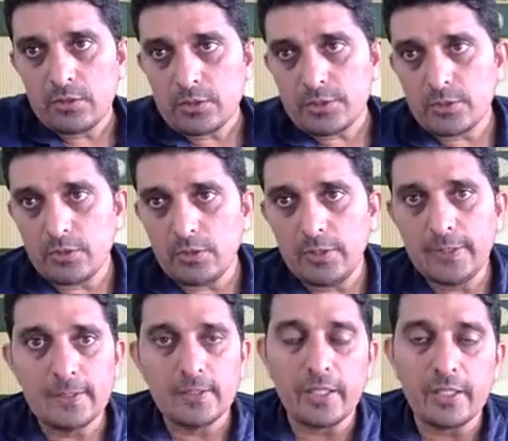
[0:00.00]

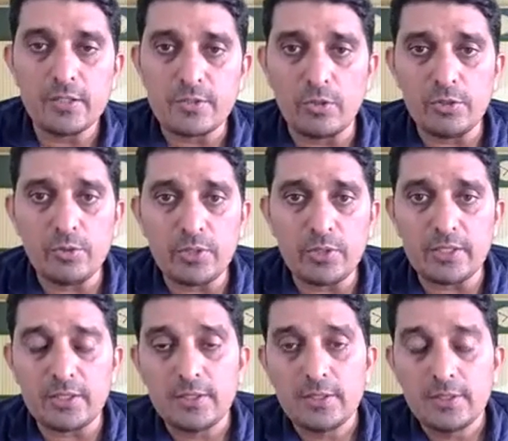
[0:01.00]
So I have told you
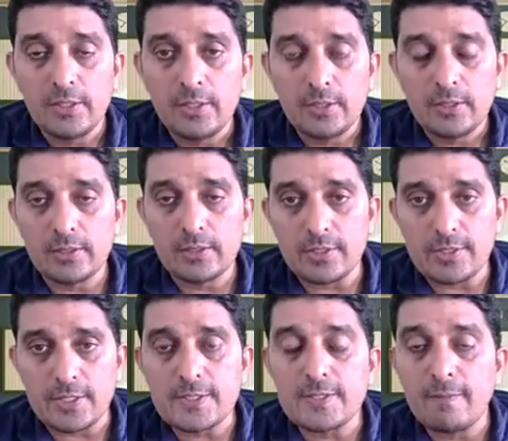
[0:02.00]
that this
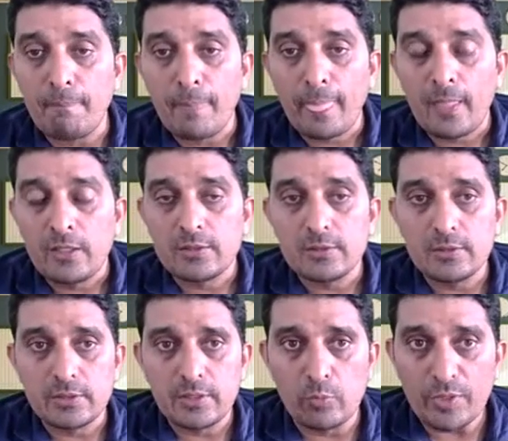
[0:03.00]
is
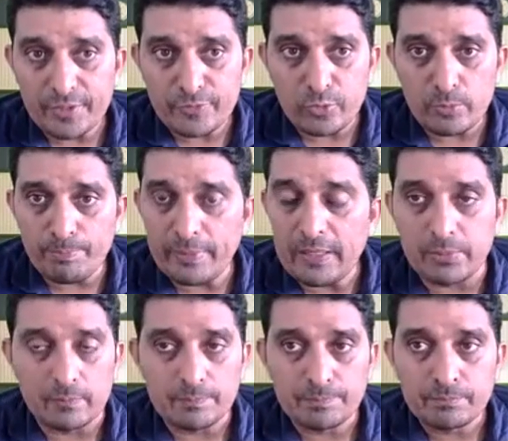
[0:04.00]
a wonderful
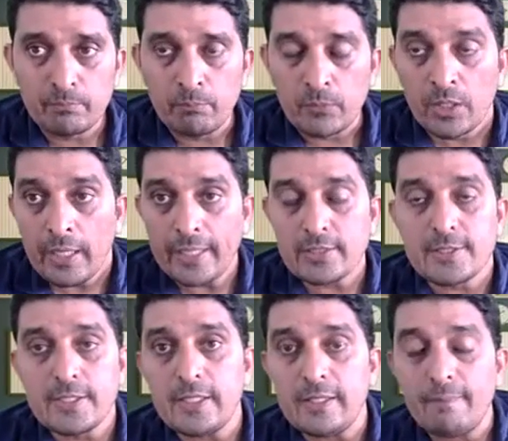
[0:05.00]
paper. And
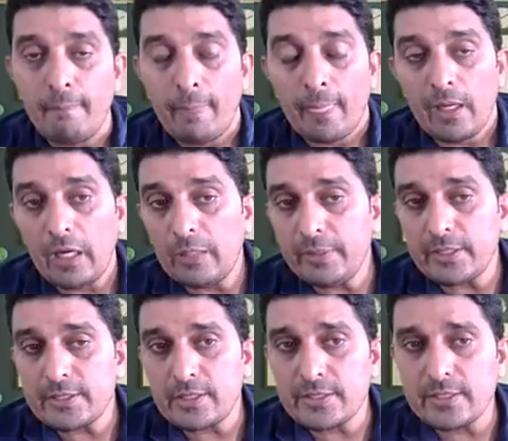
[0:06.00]
see, I'll be
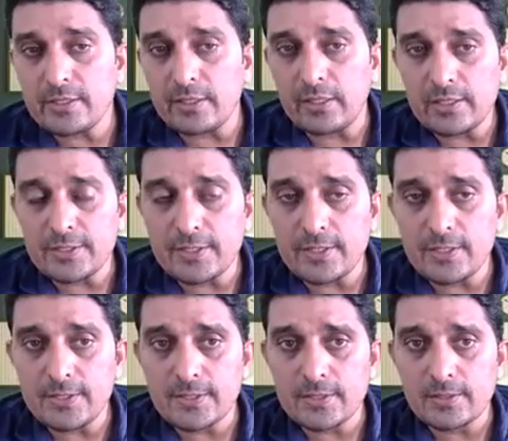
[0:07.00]
discussing
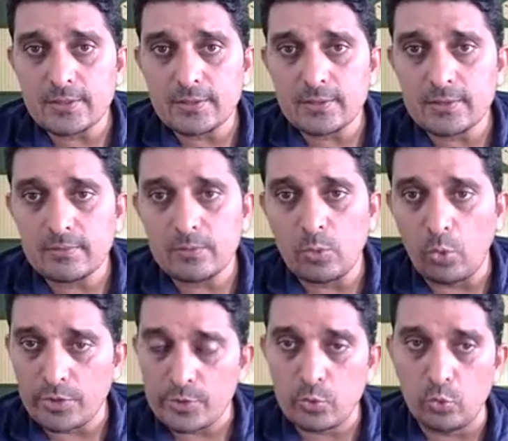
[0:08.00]
classes
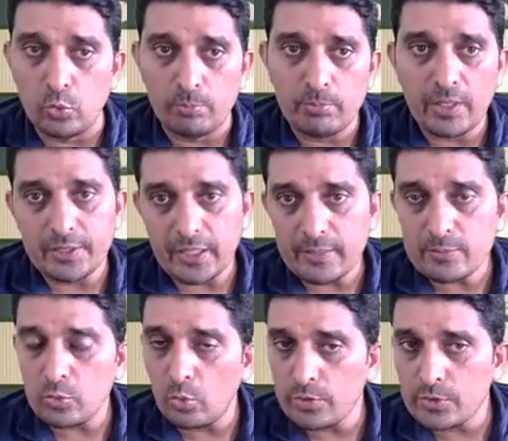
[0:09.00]
on Zoom, at times
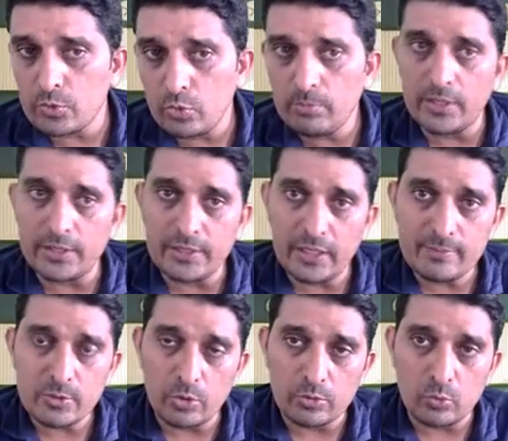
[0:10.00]
on Zoom, at
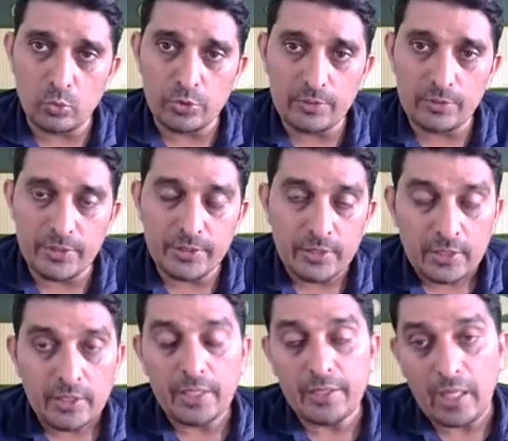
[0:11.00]
times on Google
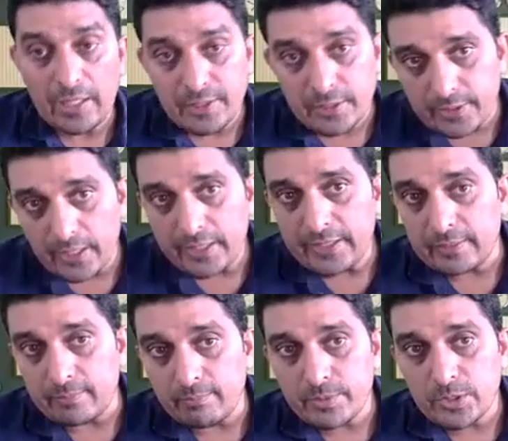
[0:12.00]
Meet, and at
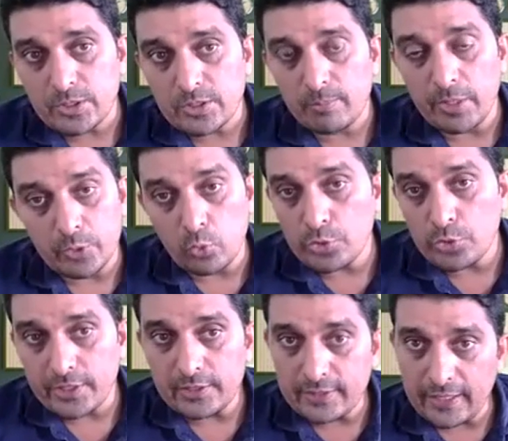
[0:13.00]
times by
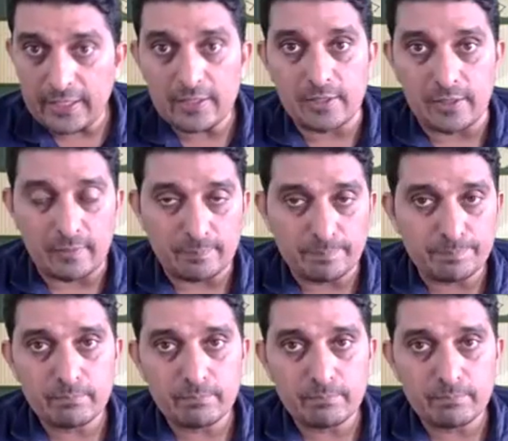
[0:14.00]
using Telegram,